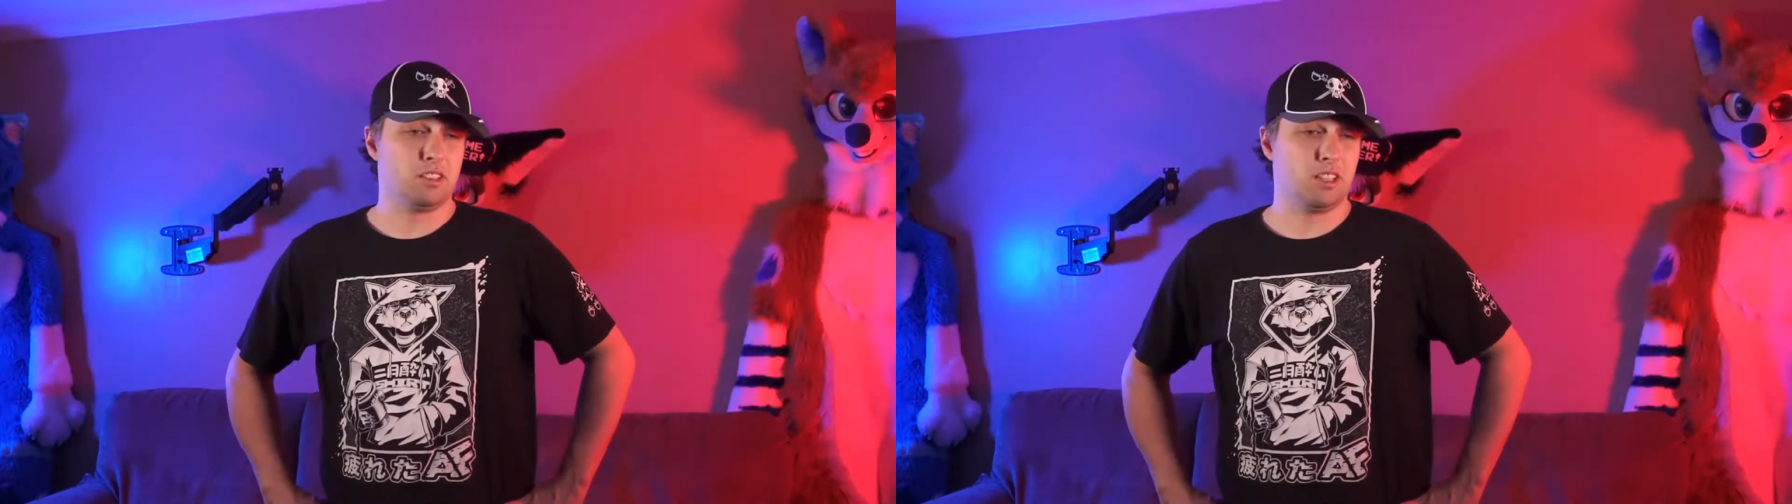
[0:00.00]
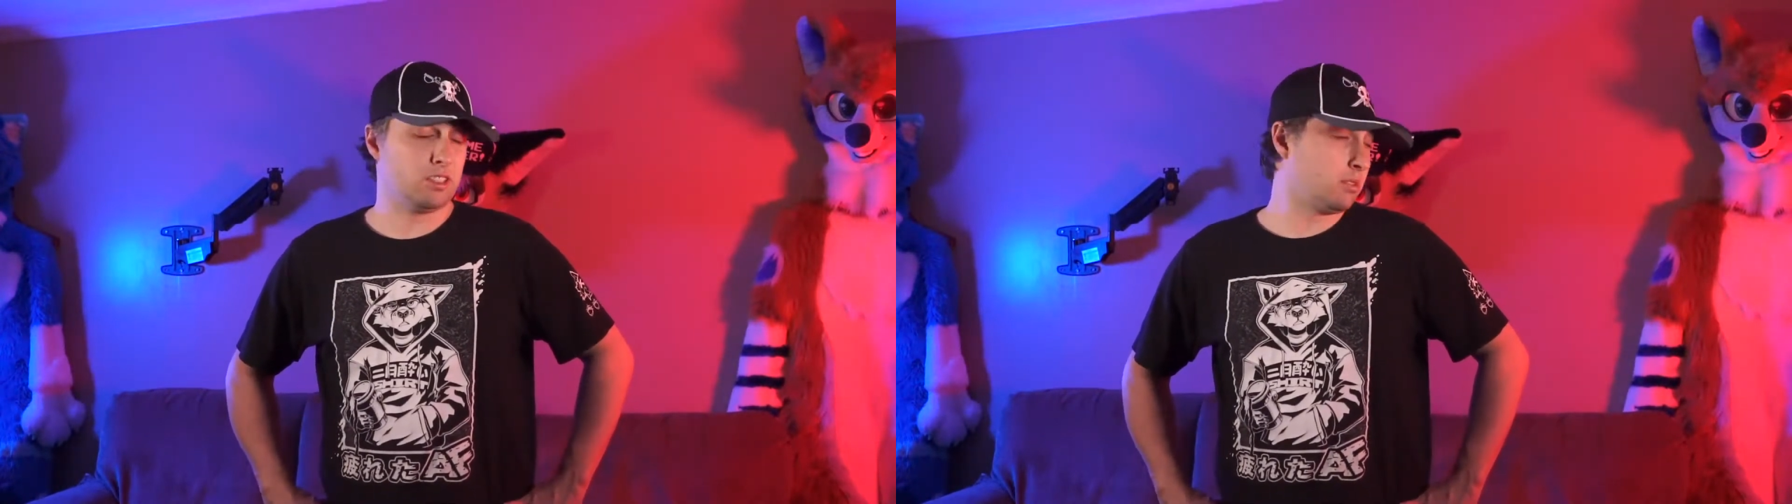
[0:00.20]

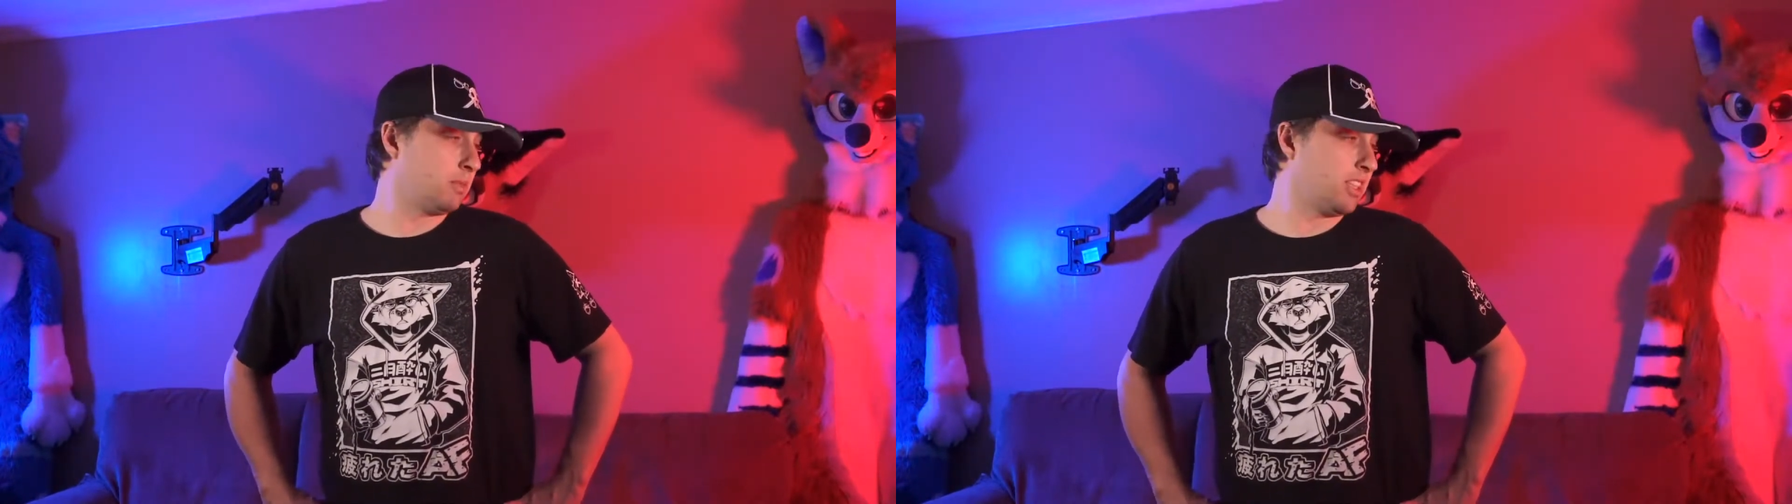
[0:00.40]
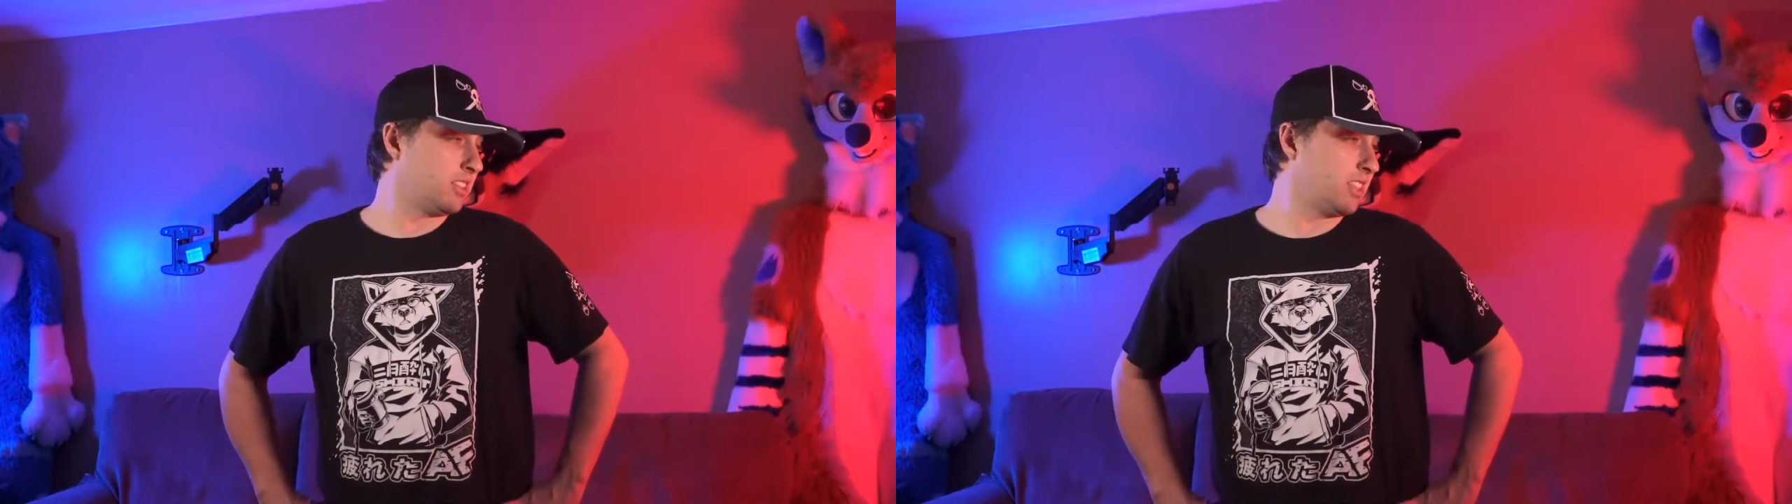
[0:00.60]
also
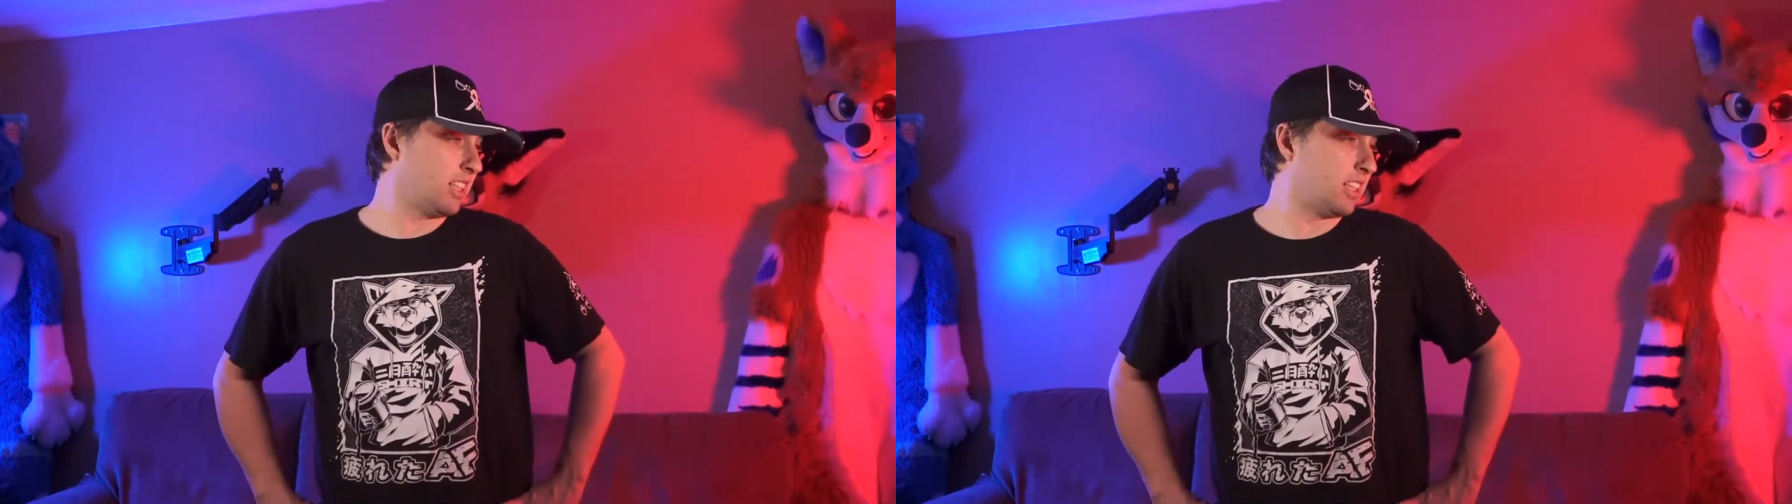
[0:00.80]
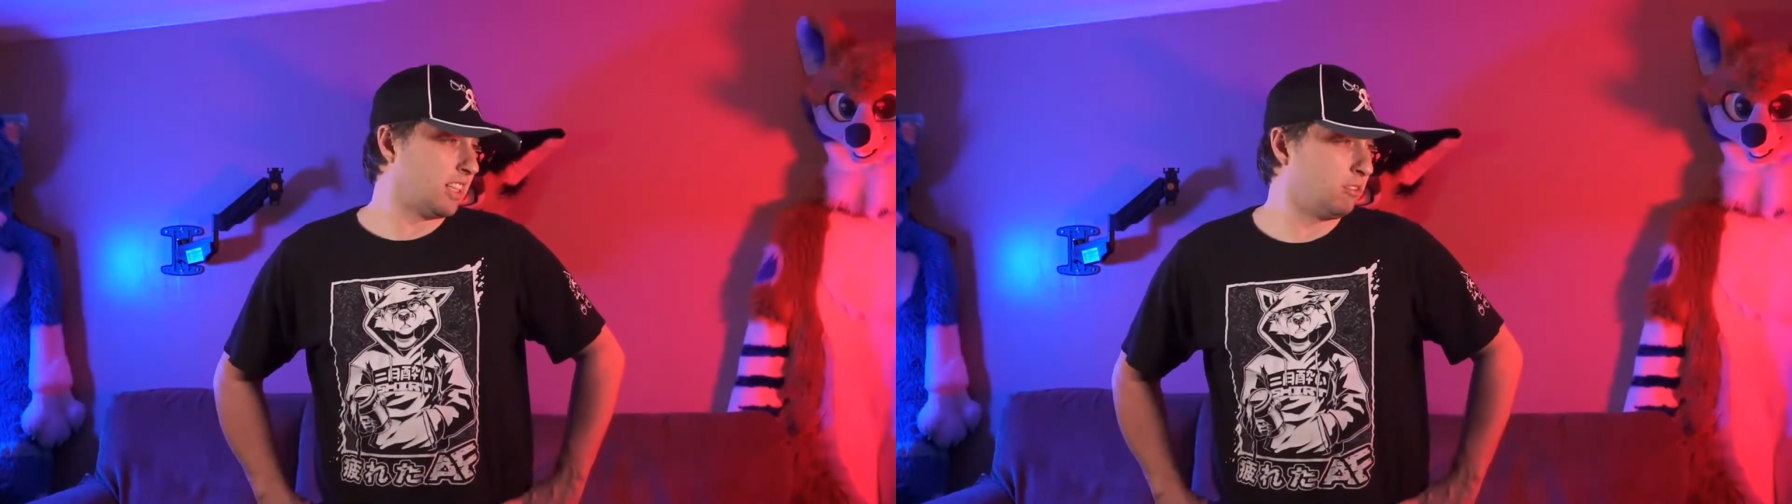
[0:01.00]
means
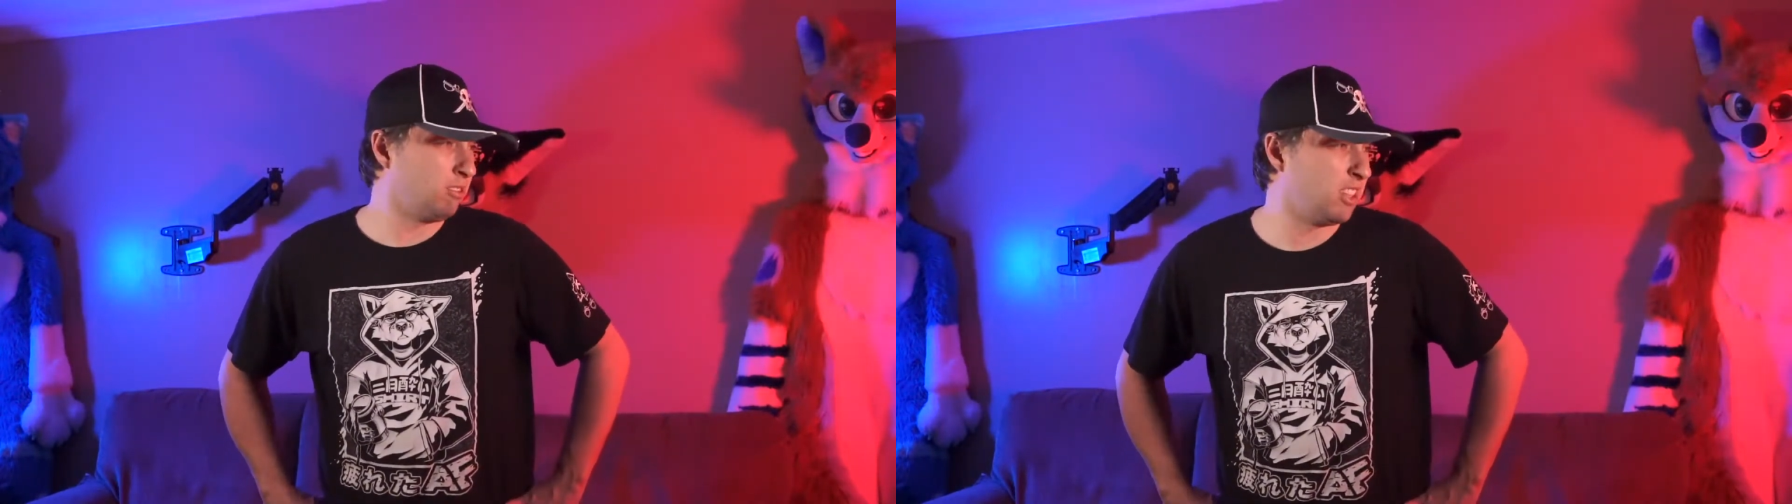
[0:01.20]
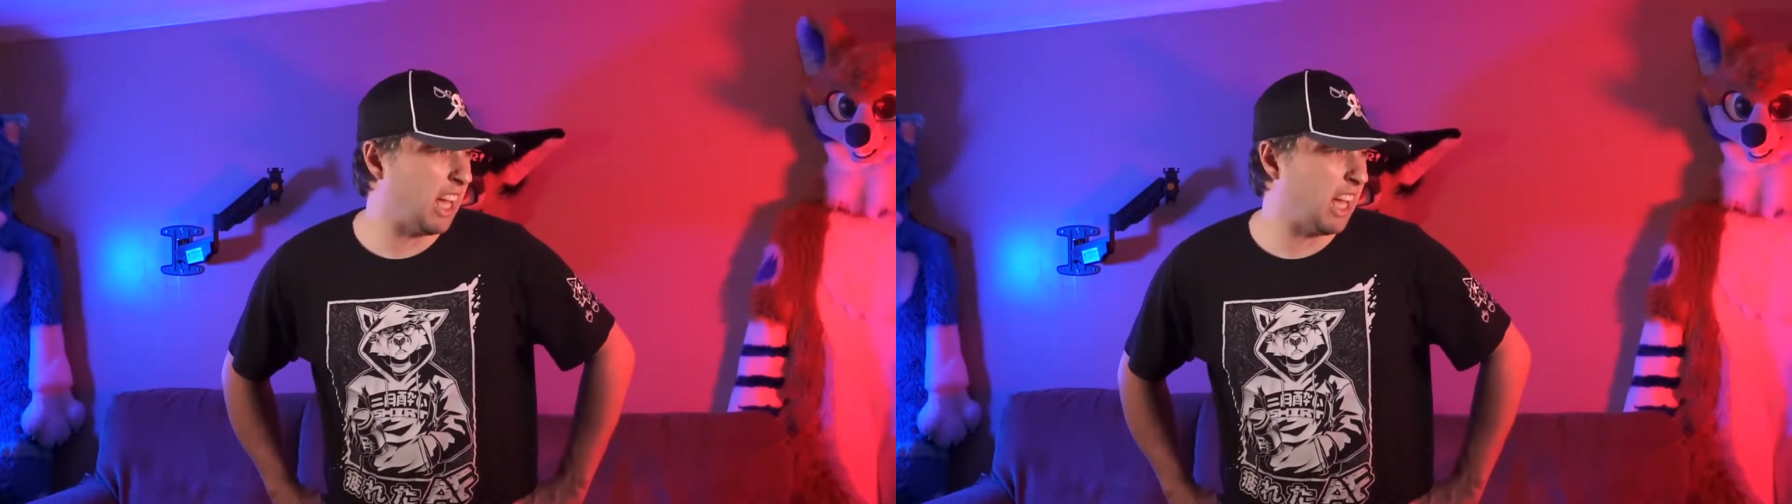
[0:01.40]
that I don't really